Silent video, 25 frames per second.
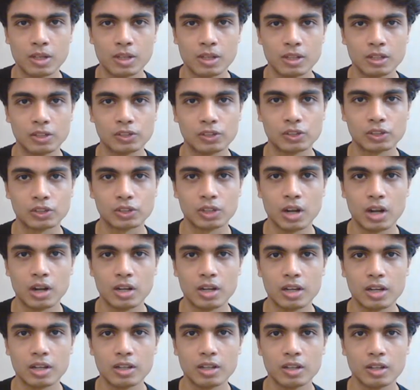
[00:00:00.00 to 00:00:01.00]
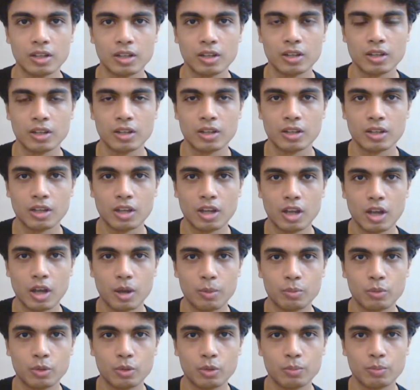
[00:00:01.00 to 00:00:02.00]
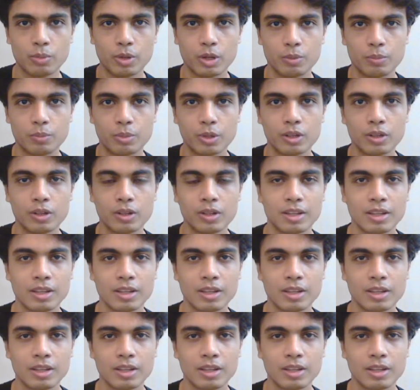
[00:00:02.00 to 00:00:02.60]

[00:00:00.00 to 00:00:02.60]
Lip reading: scarlet up to purple.